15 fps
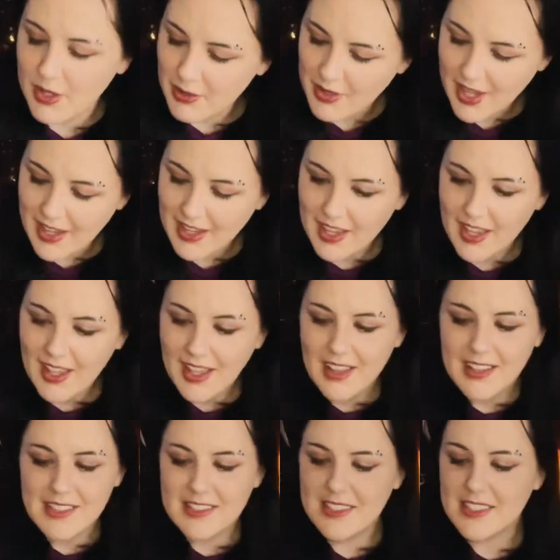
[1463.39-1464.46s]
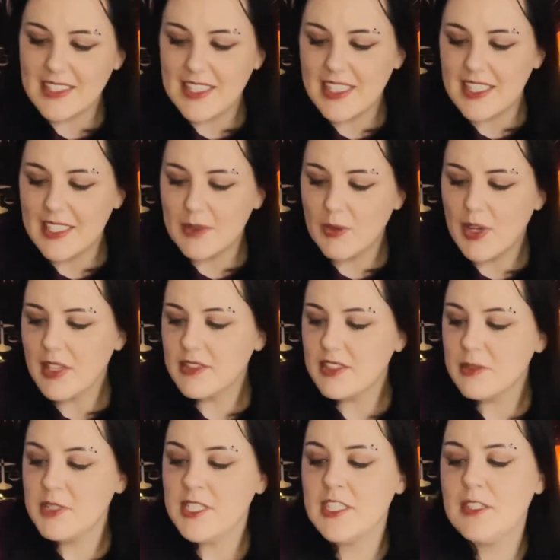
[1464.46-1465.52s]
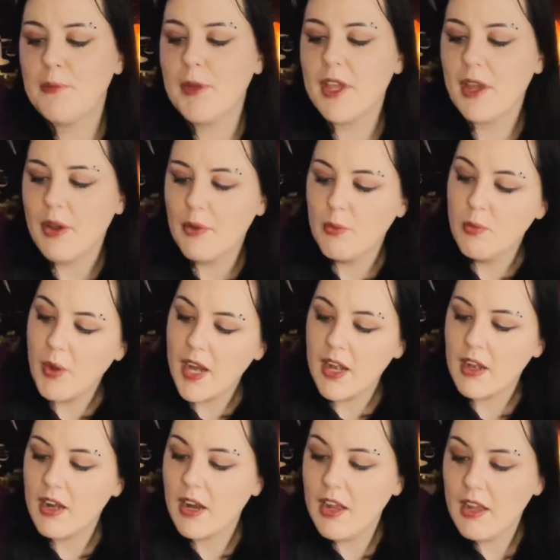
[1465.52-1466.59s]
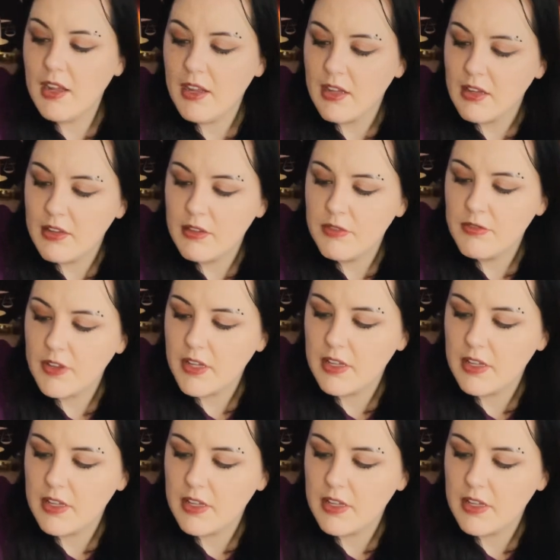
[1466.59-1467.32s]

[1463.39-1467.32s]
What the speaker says: Okay, let's see. What else do we need to be aware of?